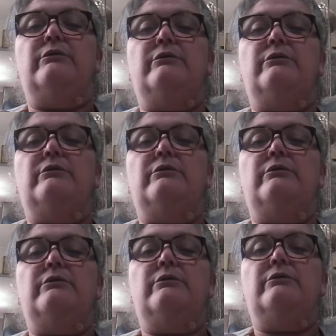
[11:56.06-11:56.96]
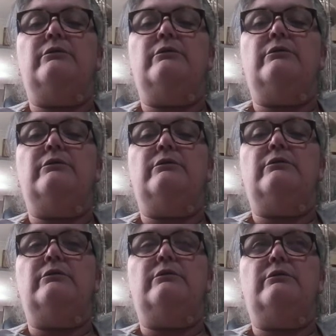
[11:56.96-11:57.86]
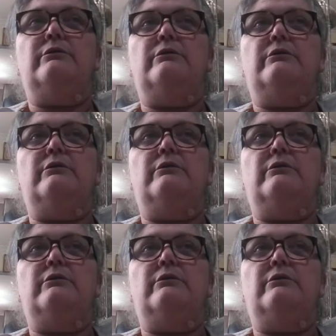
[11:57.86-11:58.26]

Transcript: No one is speaking in this clip.